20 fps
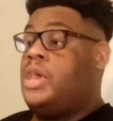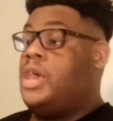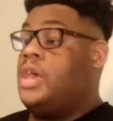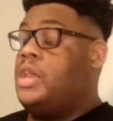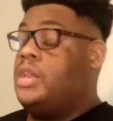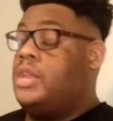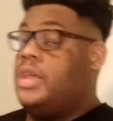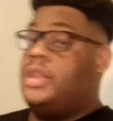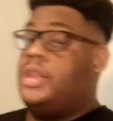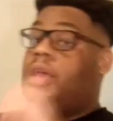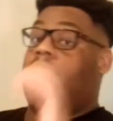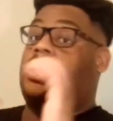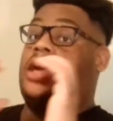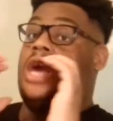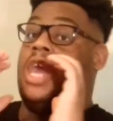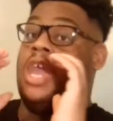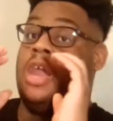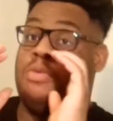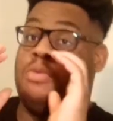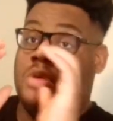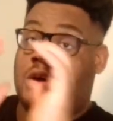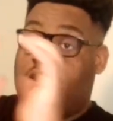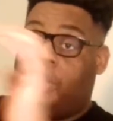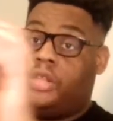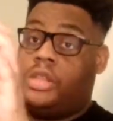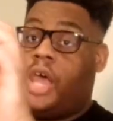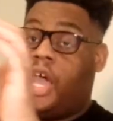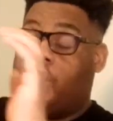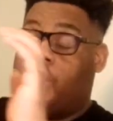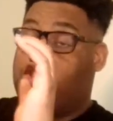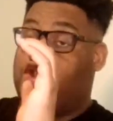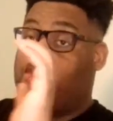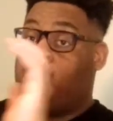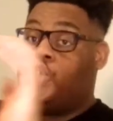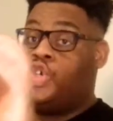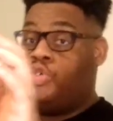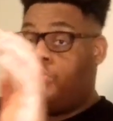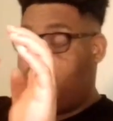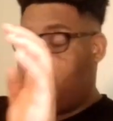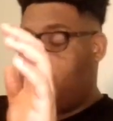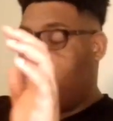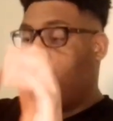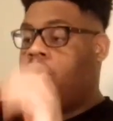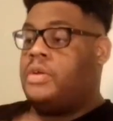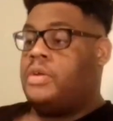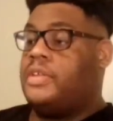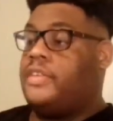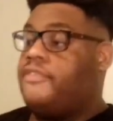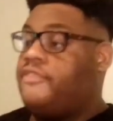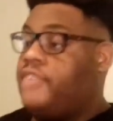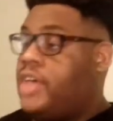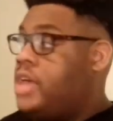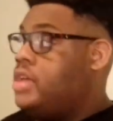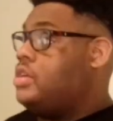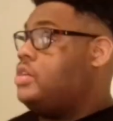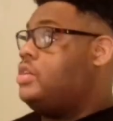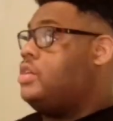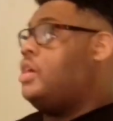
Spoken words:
and then the camera zoomed in on his face,